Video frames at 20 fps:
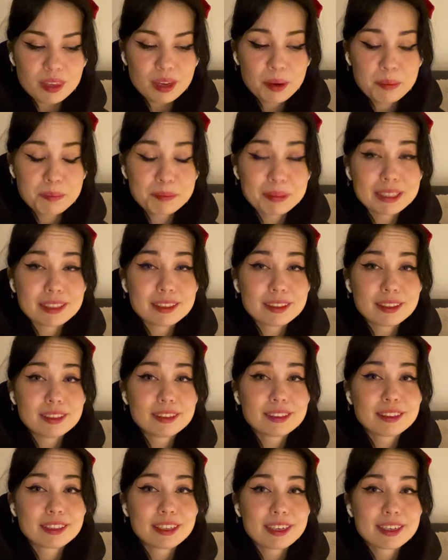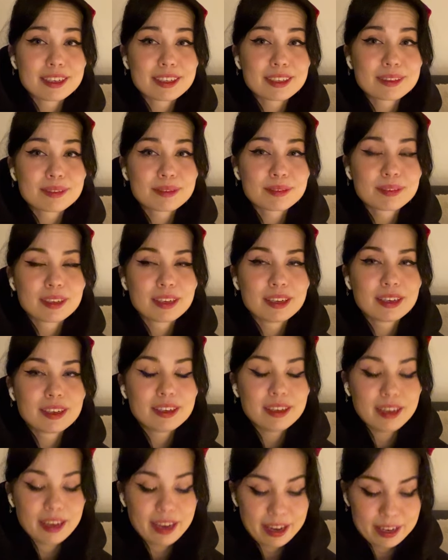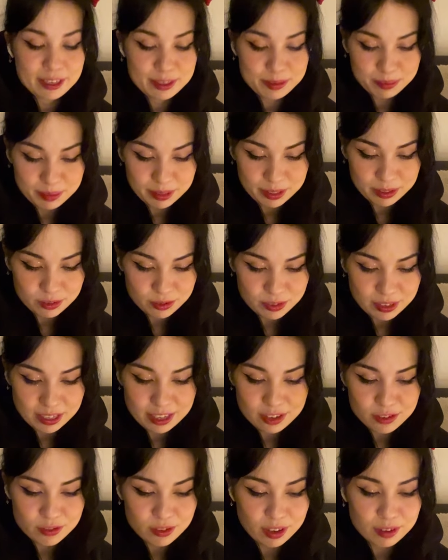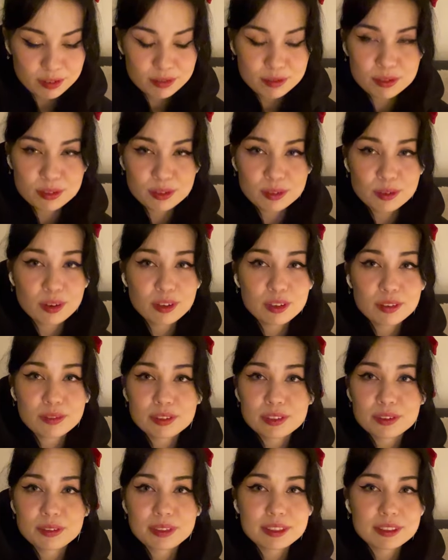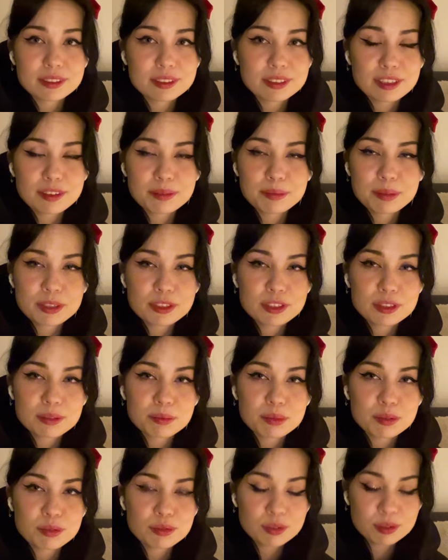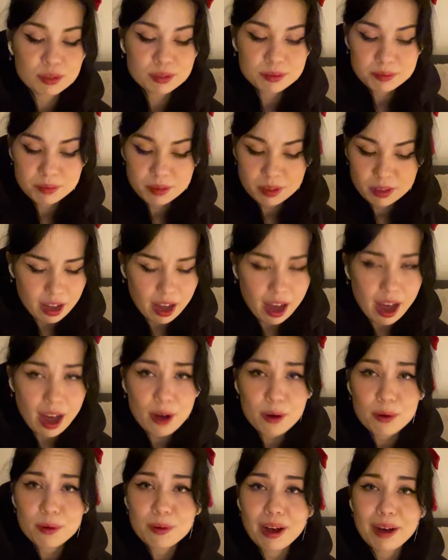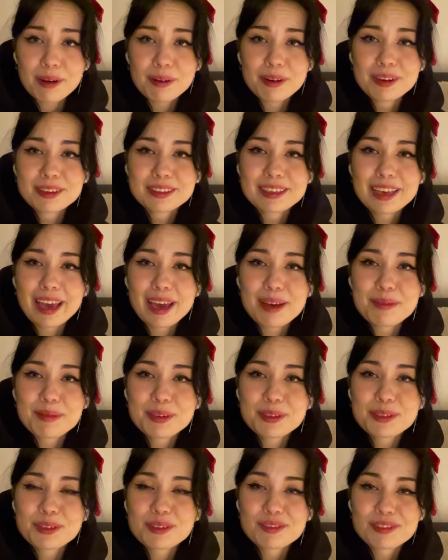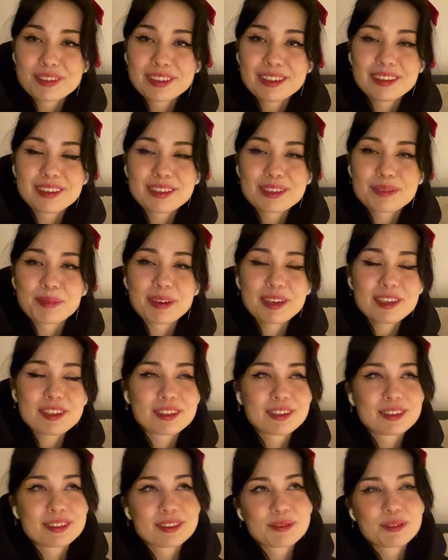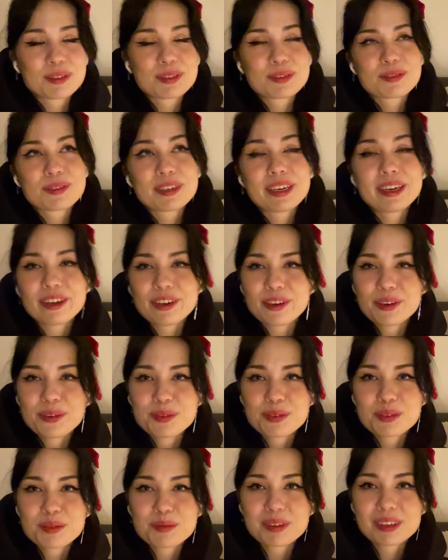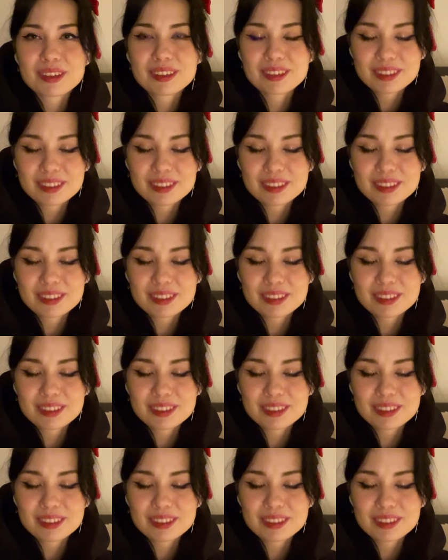But this year has been really rough for all of the reasons I've mentioned before. How I was able to feel this much, this was really new to me.